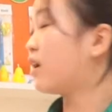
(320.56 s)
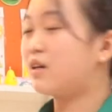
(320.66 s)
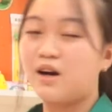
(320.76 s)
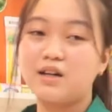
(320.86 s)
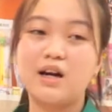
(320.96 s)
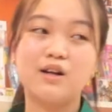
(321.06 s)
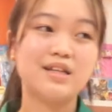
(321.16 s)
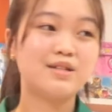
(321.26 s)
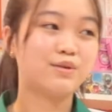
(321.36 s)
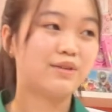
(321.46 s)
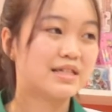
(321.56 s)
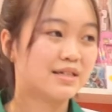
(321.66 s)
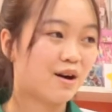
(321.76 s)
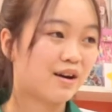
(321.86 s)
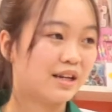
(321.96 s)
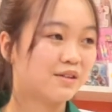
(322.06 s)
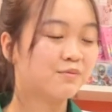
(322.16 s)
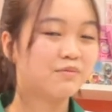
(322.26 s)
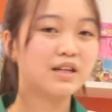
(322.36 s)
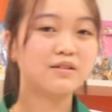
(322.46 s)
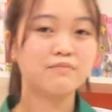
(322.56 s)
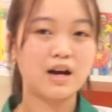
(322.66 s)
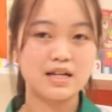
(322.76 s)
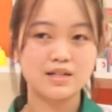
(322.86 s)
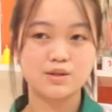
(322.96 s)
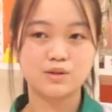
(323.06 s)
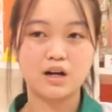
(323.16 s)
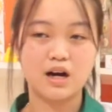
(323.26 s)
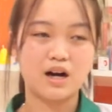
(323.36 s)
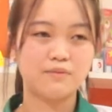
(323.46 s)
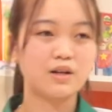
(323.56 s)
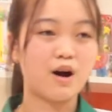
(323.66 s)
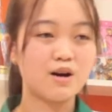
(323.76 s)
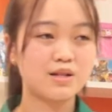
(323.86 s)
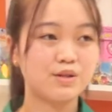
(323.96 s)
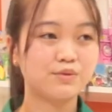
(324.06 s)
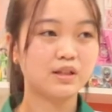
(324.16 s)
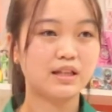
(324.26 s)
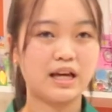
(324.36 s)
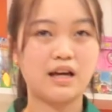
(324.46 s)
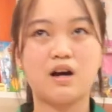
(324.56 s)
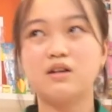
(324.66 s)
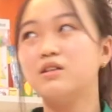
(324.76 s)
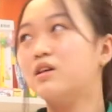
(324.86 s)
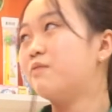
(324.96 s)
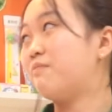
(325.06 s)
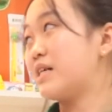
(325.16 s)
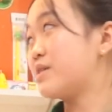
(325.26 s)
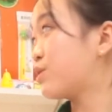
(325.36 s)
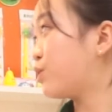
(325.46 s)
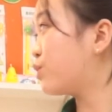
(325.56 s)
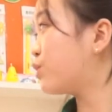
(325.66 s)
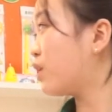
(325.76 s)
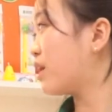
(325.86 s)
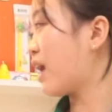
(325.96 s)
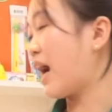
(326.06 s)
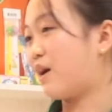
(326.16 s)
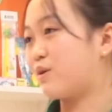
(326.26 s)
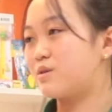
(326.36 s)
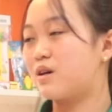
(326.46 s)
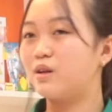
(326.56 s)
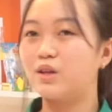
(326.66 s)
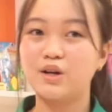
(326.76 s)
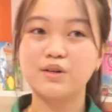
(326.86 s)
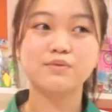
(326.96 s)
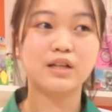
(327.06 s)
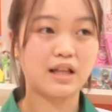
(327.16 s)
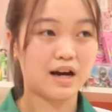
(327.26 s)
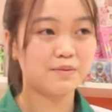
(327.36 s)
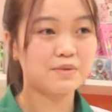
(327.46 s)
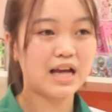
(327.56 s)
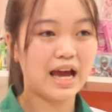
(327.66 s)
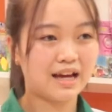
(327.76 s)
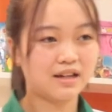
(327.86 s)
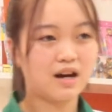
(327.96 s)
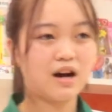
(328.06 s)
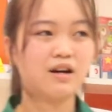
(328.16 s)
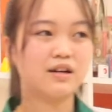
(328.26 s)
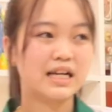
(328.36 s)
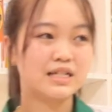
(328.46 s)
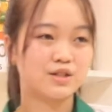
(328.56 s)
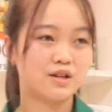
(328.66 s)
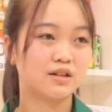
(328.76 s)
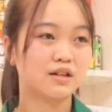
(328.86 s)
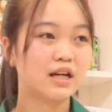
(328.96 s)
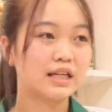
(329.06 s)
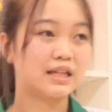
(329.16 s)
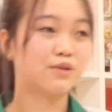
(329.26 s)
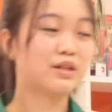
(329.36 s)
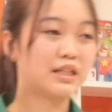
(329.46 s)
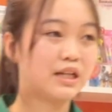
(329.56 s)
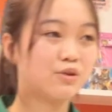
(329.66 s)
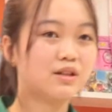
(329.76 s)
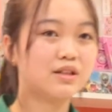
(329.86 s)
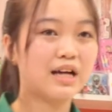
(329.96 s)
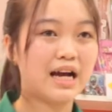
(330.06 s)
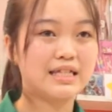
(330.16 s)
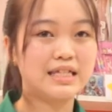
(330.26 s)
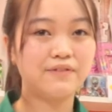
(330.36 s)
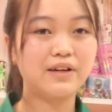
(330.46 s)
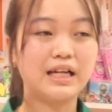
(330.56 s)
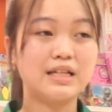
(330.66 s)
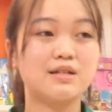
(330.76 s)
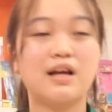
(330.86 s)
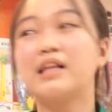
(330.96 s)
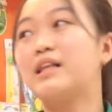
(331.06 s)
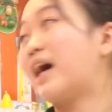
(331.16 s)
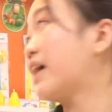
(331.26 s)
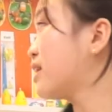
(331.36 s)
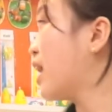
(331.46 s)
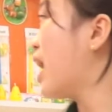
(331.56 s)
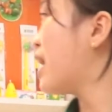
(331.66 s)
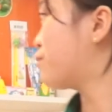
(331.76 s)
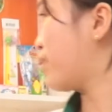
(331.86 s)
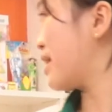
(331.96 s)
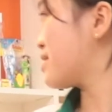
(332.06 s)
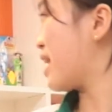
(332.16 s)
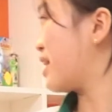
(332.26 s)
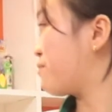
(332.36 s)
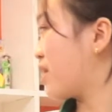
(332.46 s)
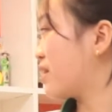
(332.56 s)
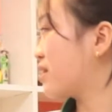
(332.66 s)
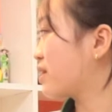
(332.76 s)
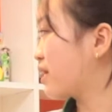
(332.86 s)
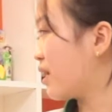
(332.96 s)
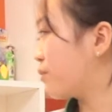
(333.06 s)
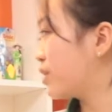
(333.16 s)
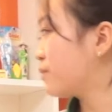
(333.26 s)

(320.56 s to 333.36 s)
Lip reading: Not only do they study, but also my school has a lot of clubs and extracurricular activities like press and media club.